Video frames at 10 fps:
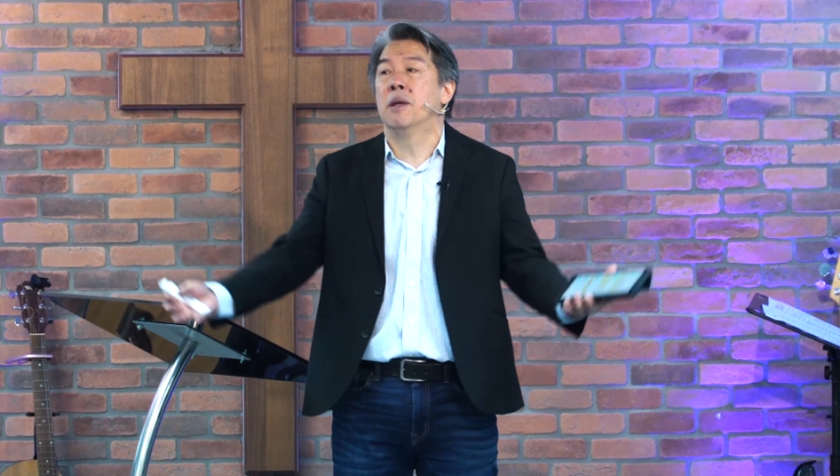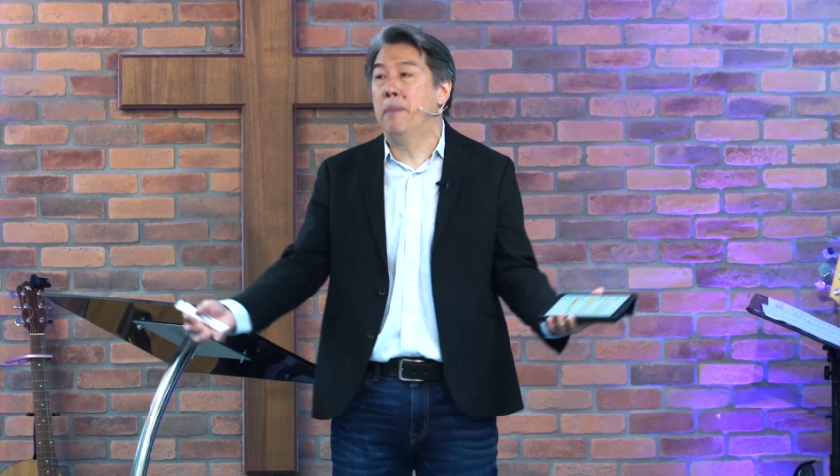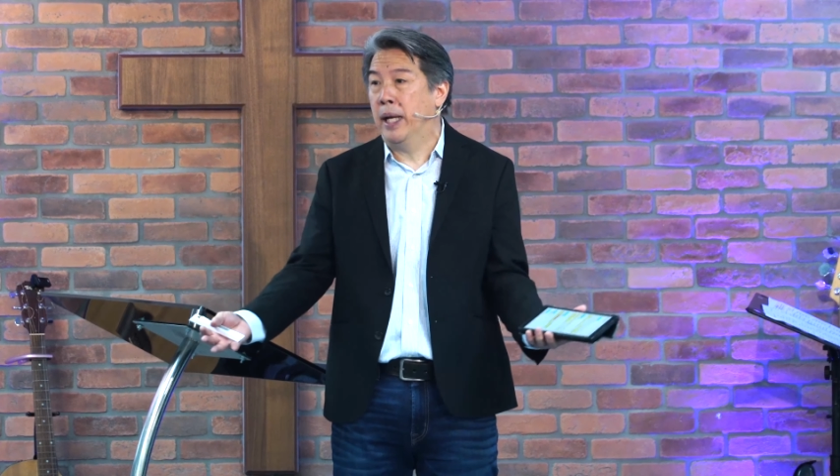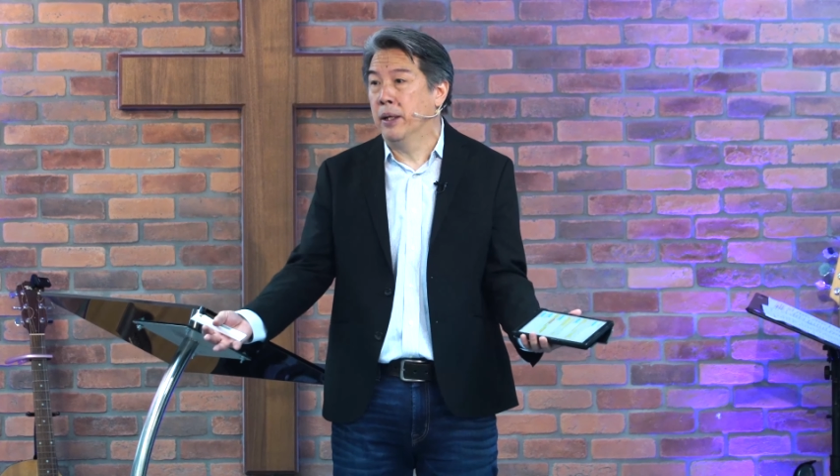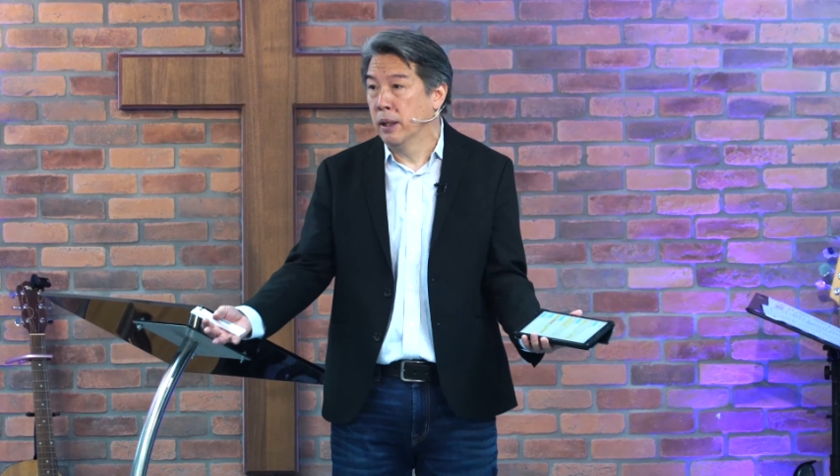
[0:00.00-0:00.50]
the
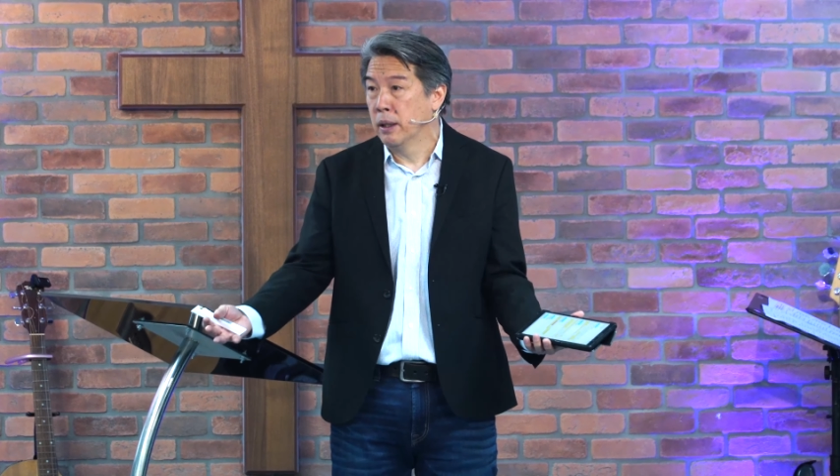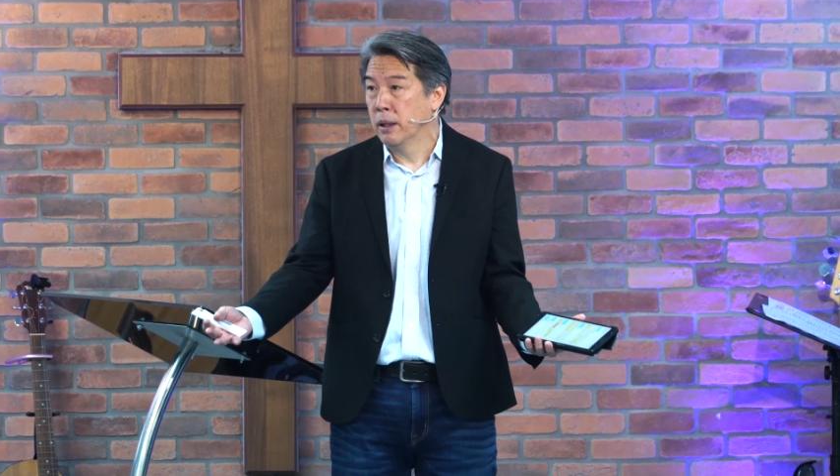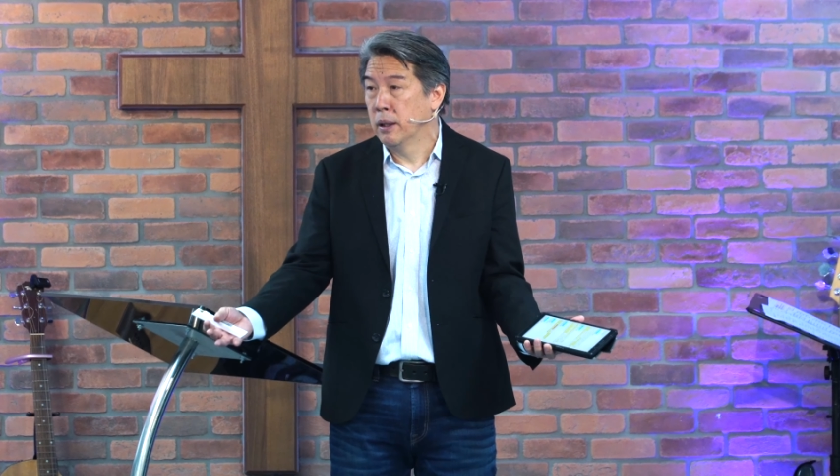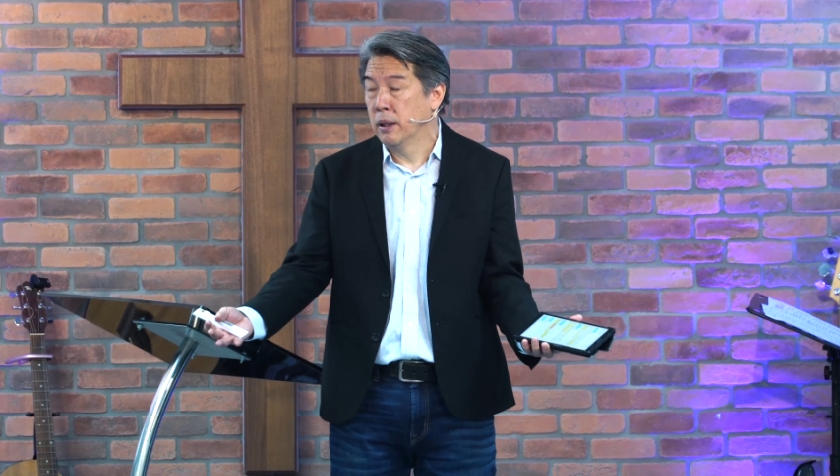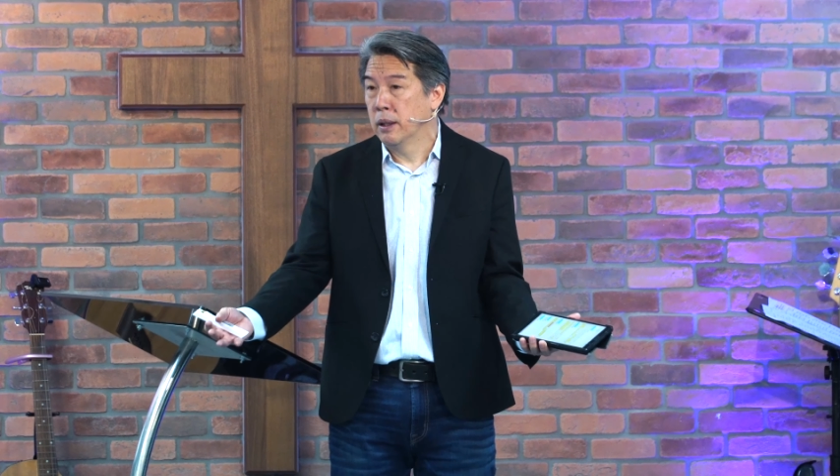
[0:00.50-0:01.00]
men,
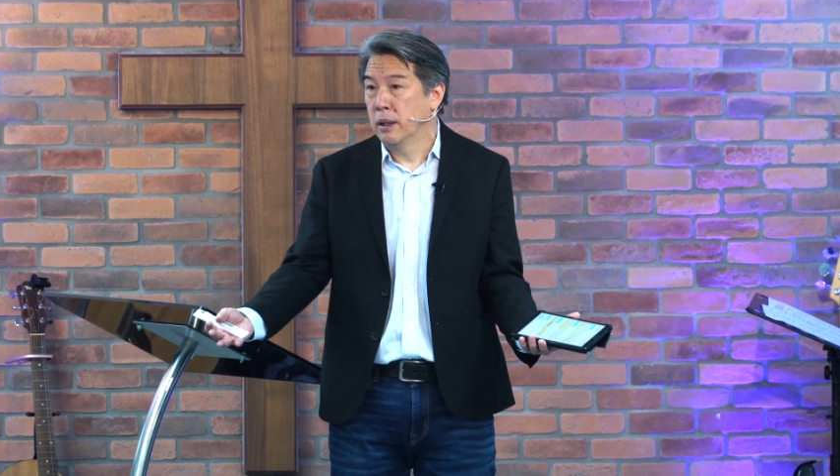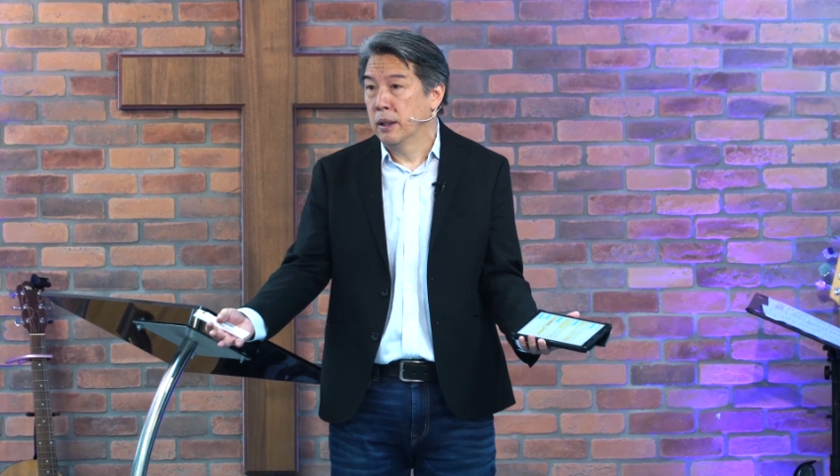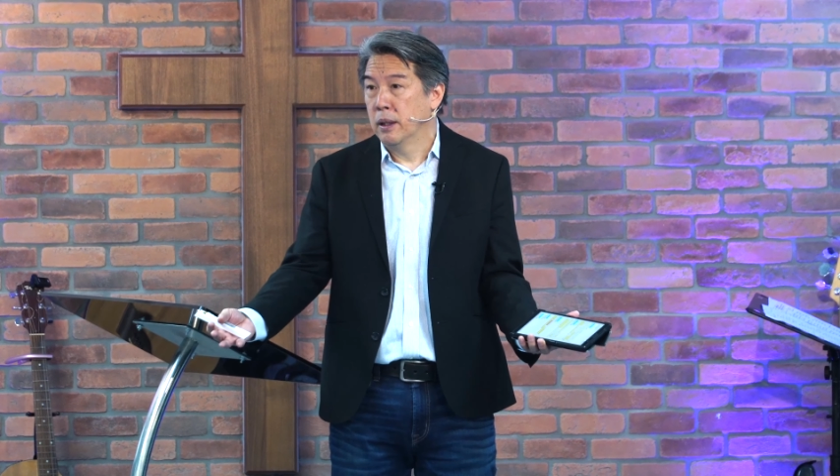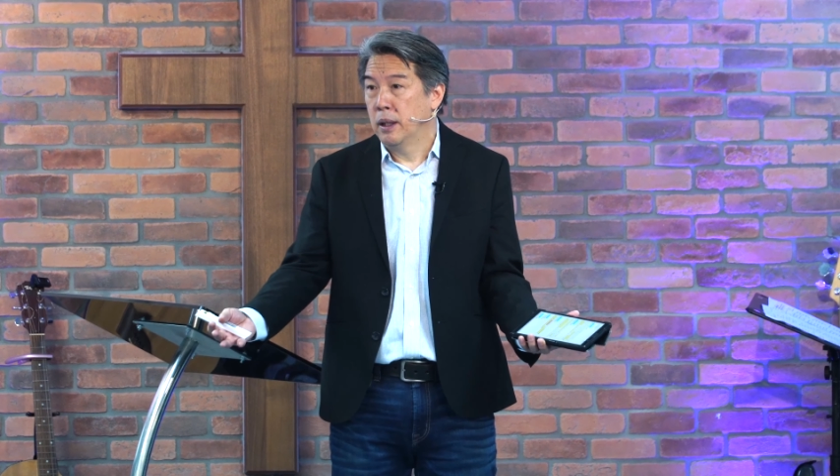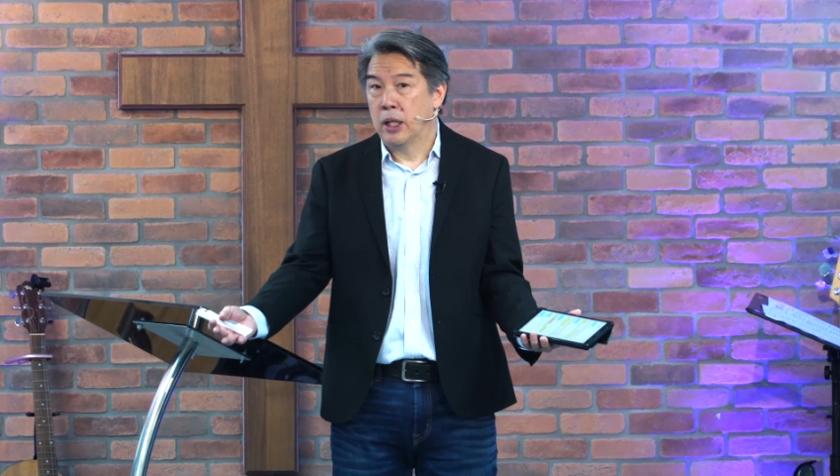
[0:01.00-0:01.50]

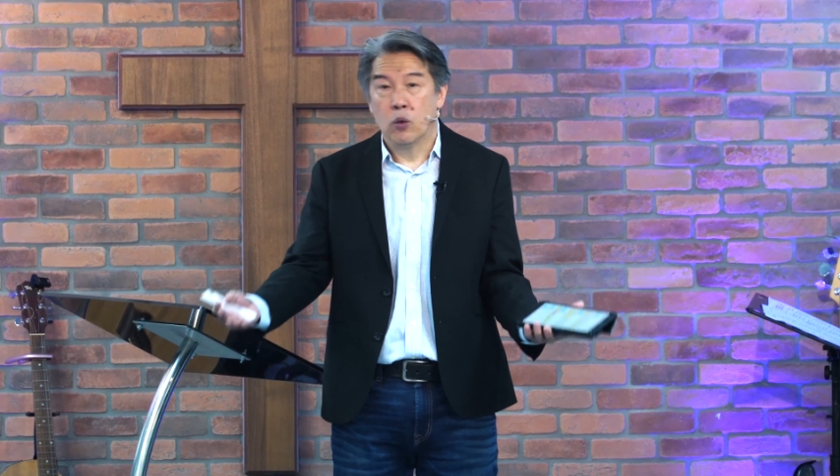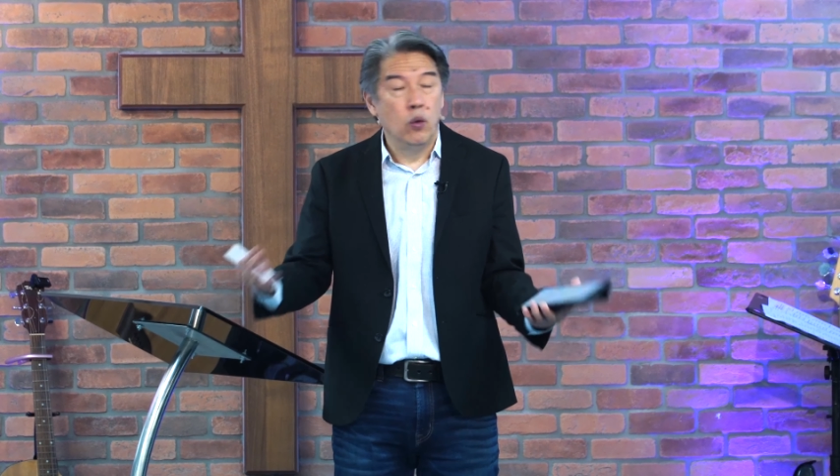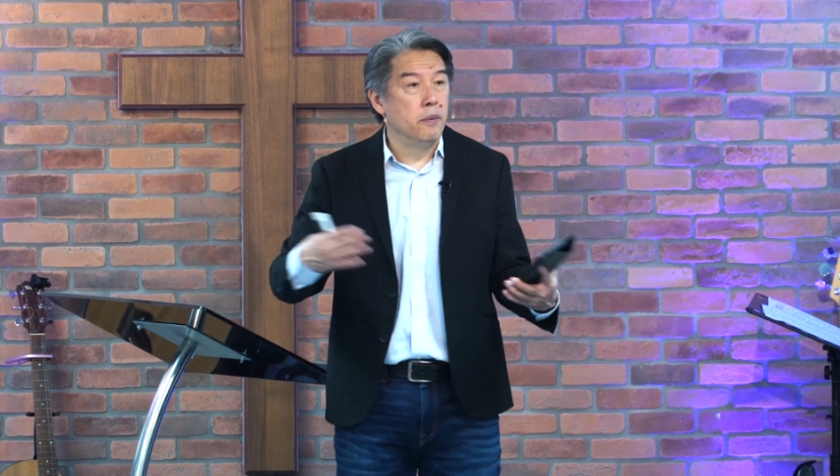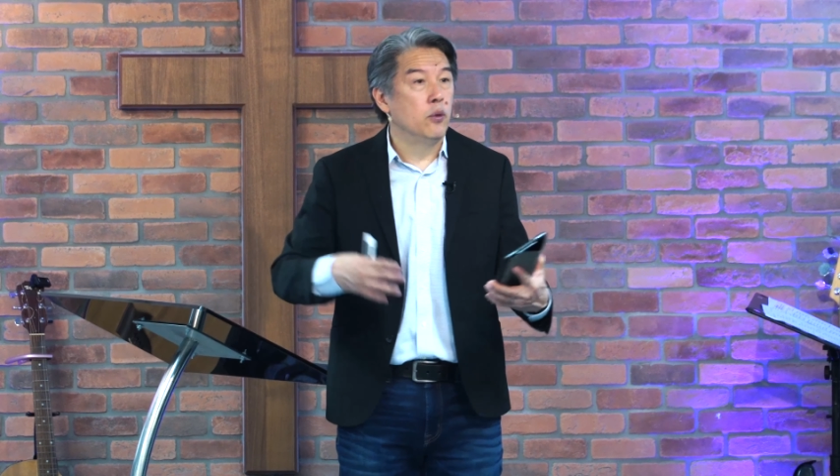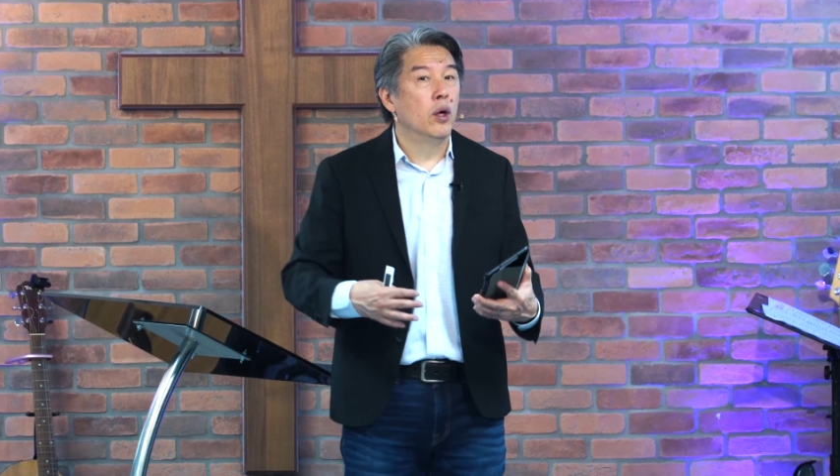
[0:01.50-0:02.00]
and the
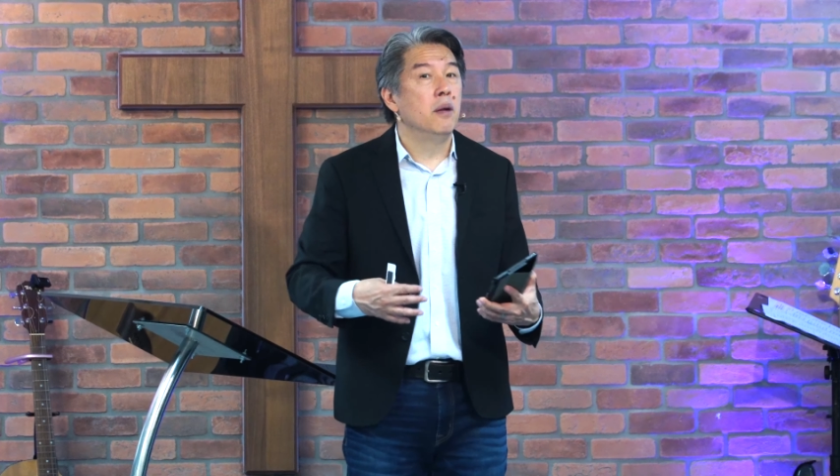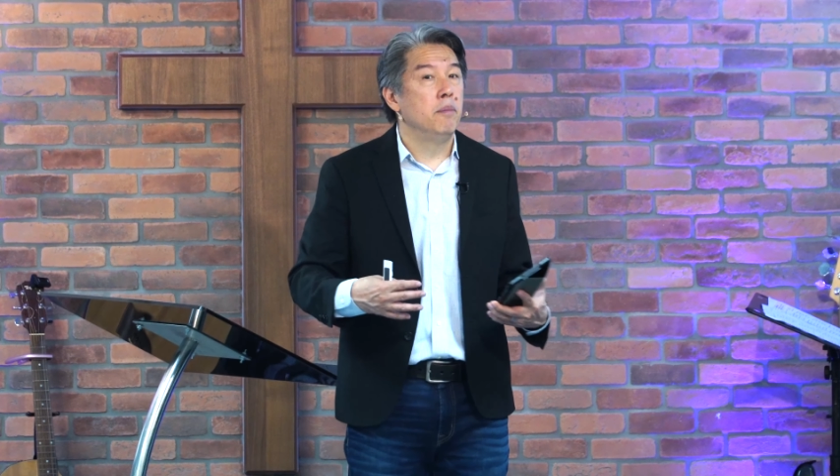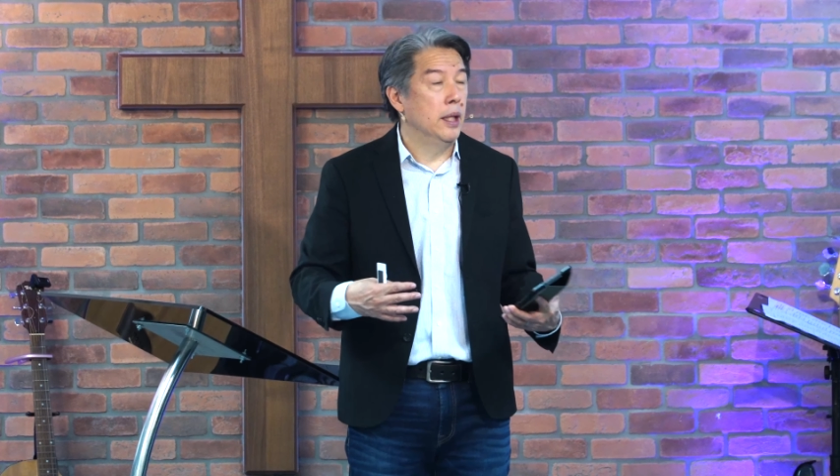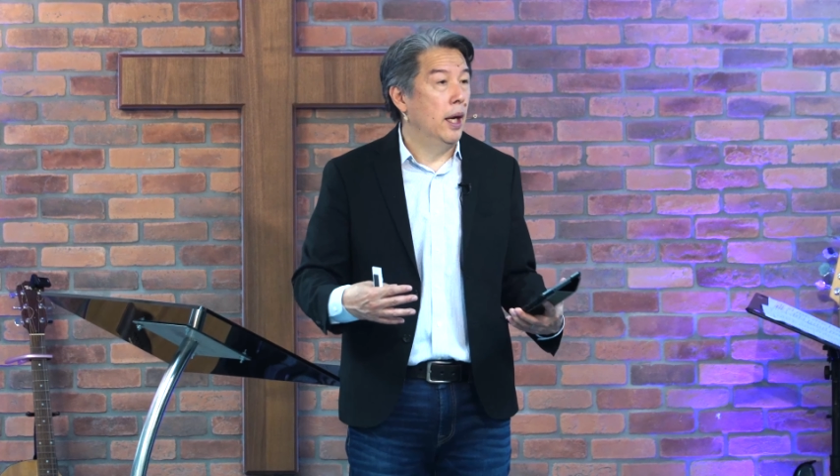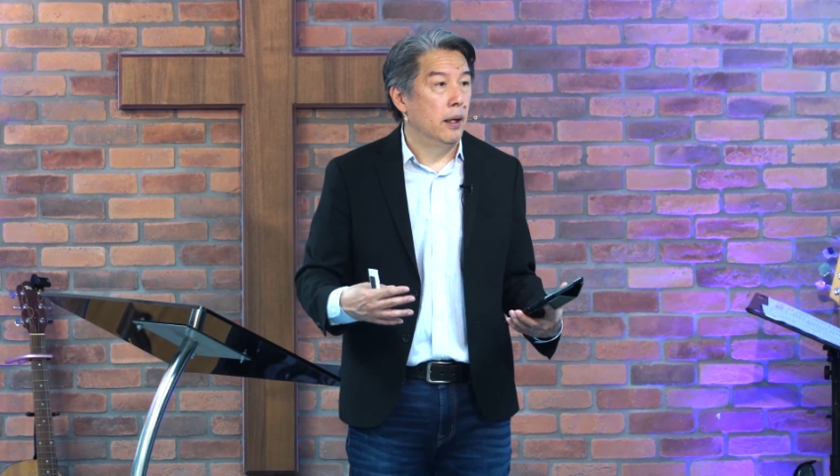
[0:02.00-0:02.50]
women wouldn't
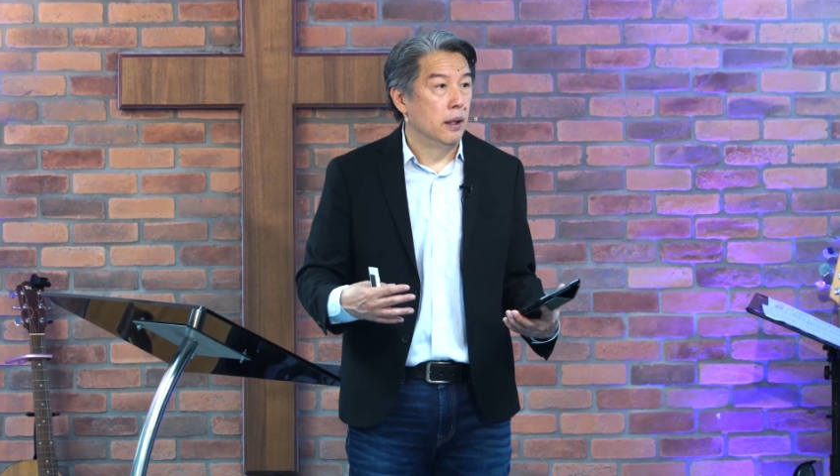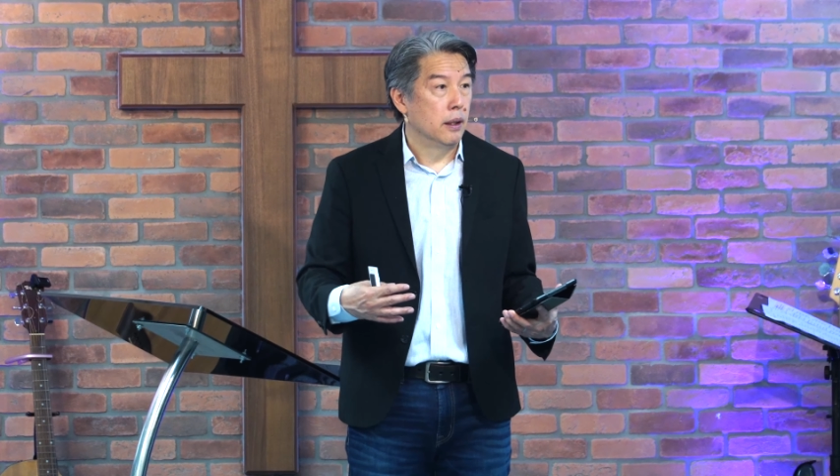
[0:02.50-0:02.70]
be there.